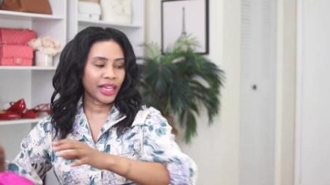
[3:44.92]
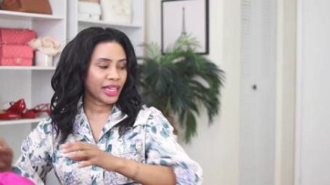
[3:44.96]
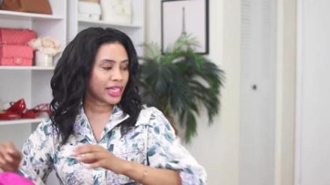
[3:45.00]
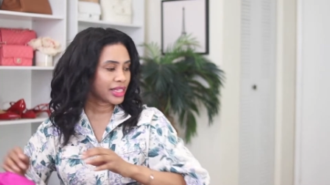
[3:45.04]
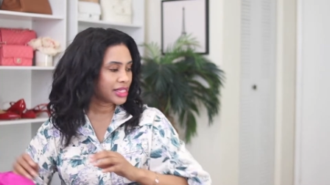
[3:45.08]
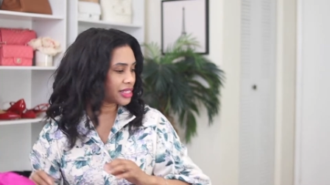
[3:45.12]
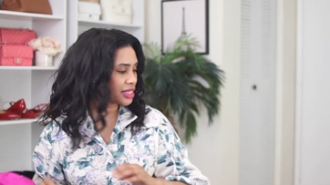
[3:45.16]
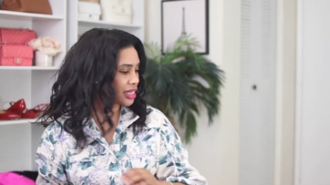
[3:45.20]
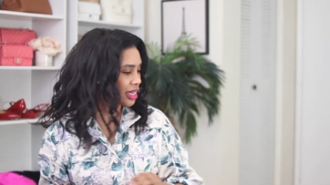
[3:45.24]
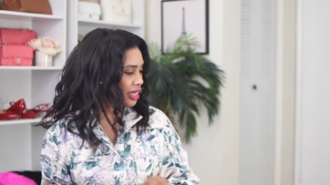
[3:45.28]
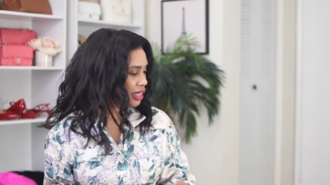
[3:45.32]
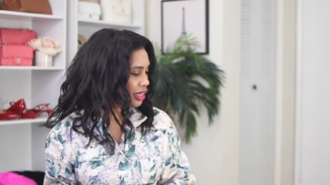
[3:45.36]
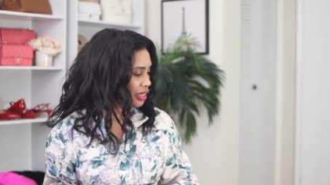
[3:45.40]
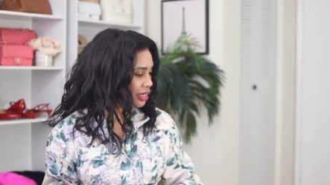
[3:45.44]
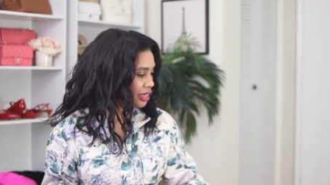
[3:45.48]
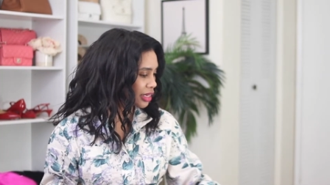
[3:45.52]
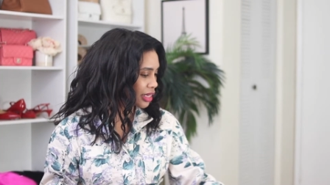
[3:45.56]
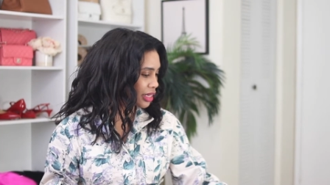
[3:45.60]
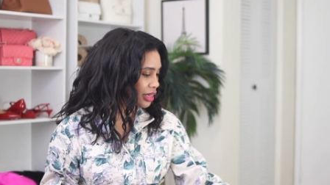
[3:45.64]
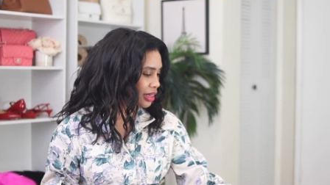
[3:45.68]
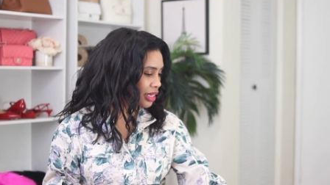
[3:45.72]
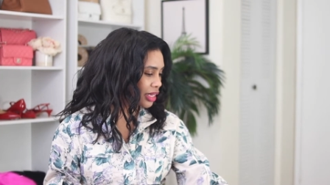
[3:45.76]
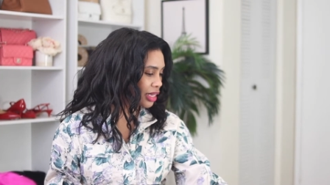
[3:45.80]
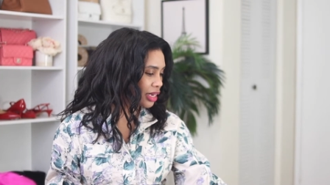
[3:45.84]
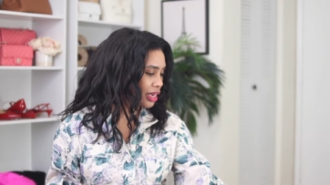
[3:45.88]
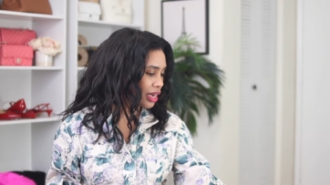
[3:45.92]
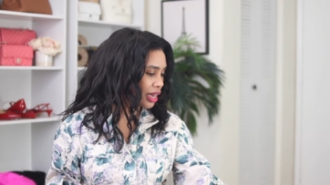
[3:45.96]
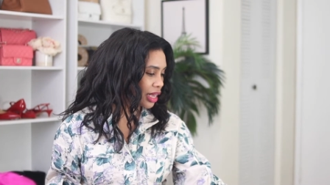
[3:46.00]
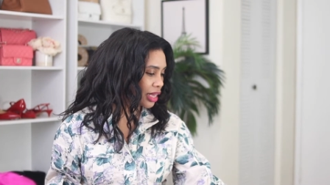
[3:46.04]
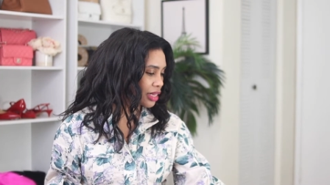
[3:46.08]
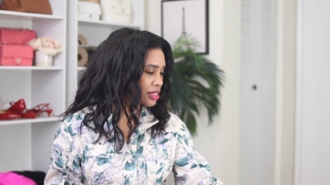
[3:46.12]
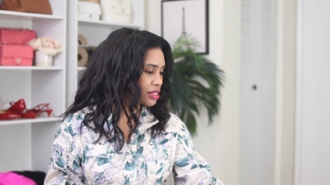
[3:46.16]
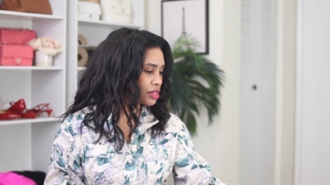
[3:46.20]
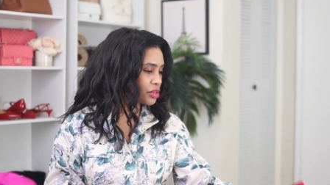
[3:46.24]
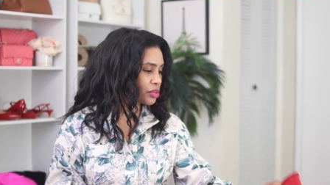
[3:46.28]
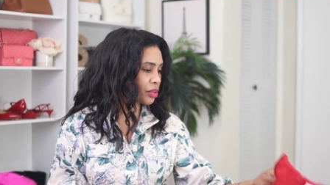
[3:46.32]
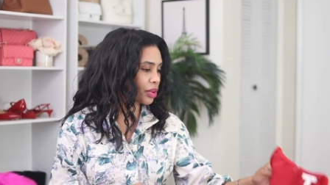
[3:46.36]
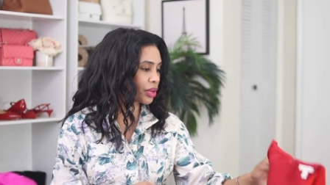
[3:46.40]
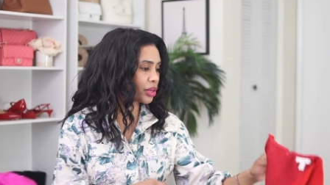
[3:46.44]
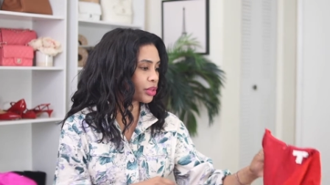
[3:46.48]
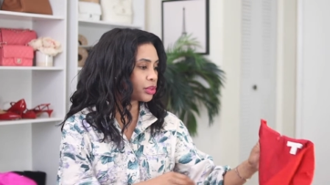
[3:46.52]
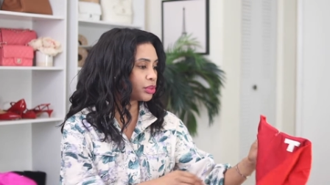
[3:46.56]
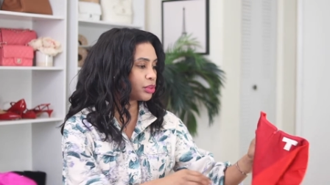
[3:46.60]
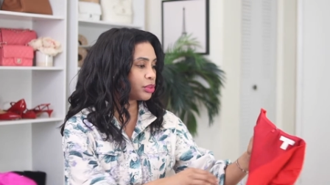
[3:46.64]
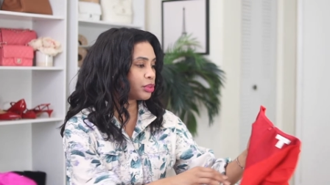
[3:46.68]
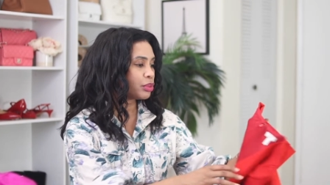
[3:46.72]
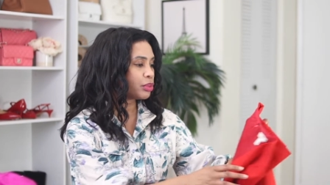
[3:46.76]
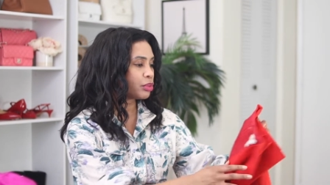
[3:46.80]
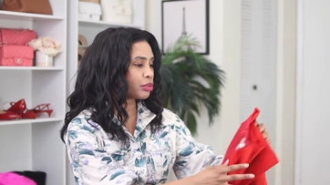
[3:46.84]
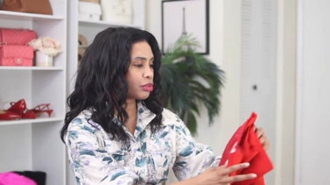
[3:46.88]
let's take a look at the next one.
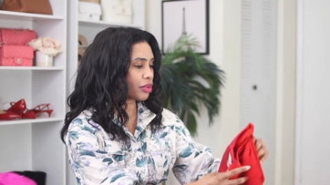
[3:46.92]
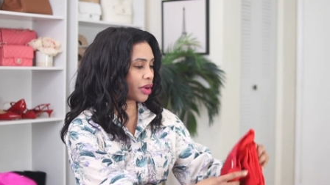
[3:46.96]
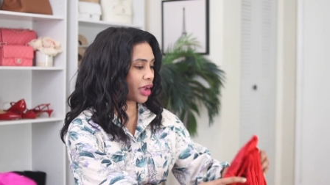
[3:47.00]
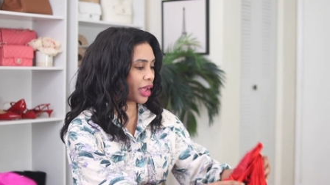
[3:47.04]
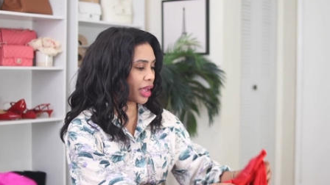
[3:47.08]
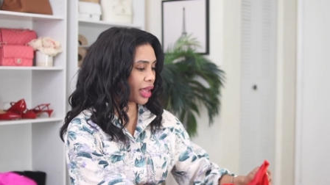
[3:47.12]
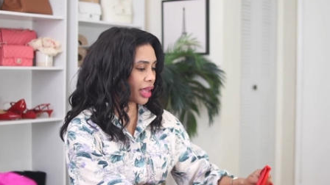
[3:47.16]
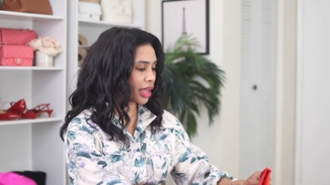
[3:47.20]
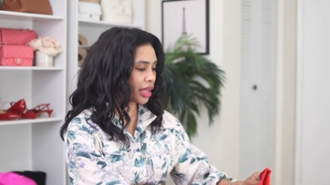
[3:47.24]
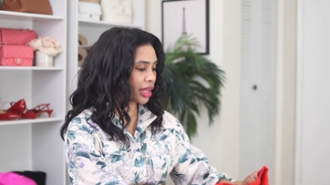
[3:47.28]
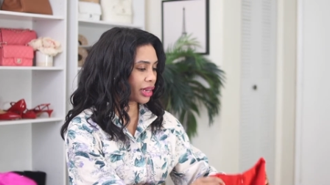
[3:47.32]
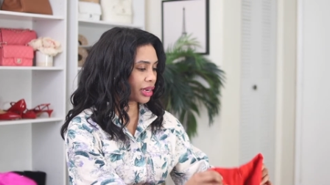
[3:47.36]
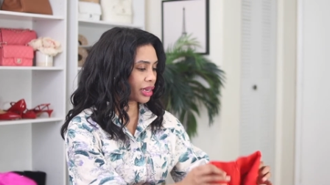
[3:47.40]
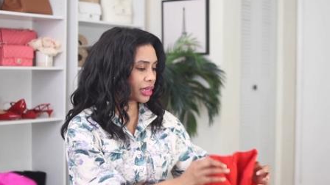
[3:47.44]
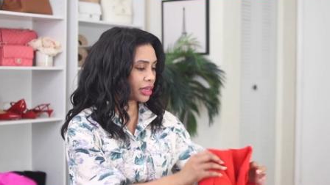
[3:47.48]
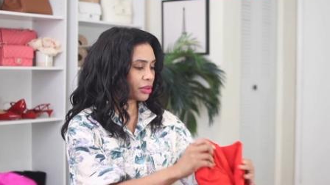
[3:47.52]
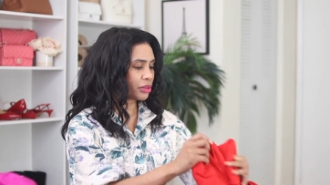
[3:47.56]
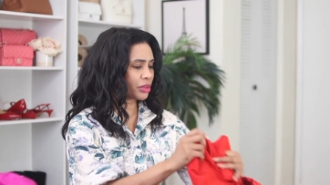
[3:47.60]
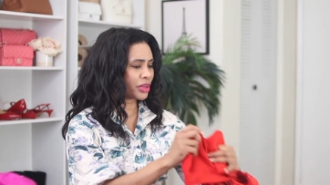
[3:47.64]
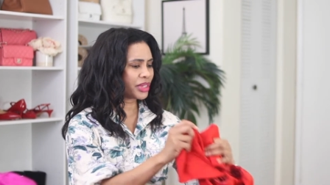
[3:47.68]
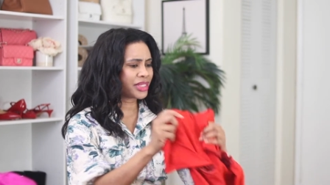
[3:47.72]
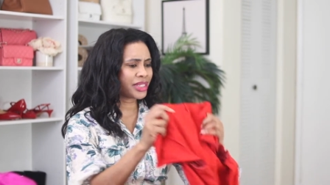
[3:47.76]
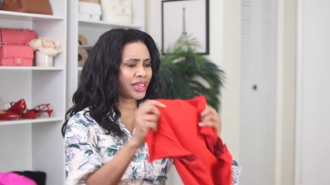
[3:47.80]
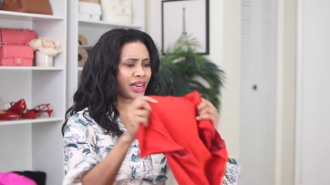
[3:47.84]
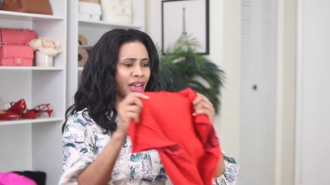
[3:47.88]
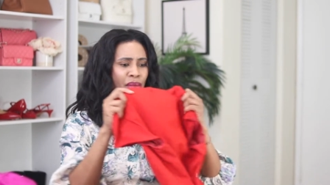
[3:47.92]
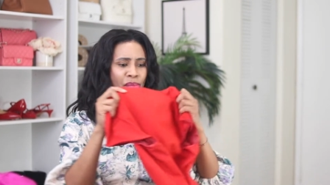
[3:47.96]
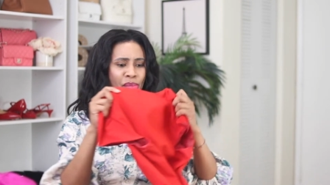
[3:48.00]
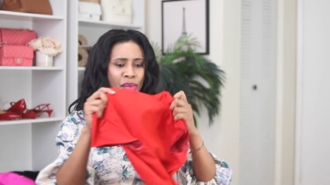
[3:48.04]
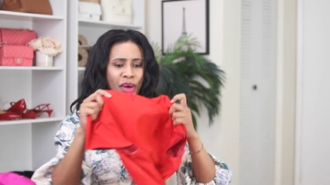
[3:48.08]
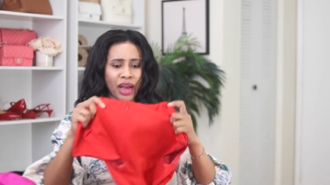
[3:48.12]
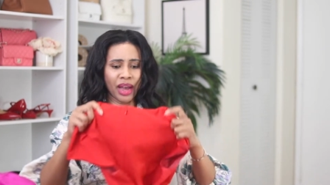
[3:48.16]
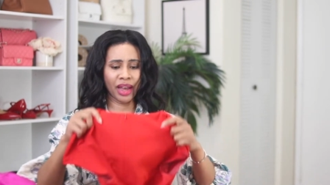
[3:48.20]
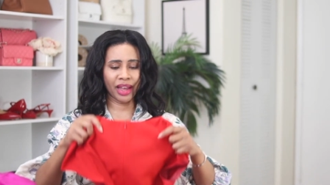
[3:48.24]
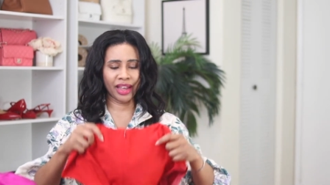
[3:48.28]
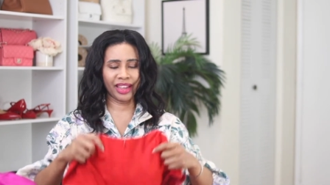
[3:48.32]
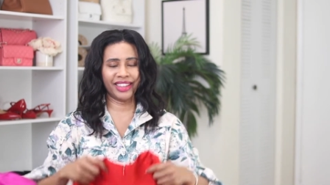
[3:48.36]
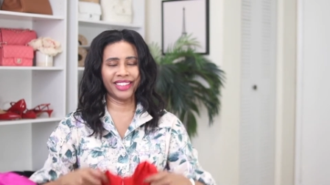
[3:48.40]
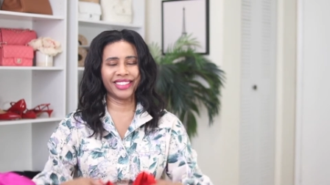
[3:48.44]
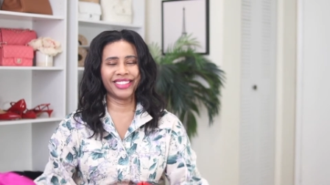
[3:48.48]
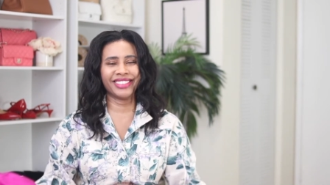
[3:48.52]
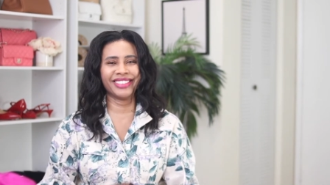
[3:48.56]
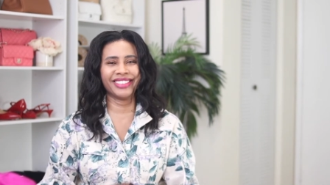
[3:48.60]
Ooh, red. What did I buy?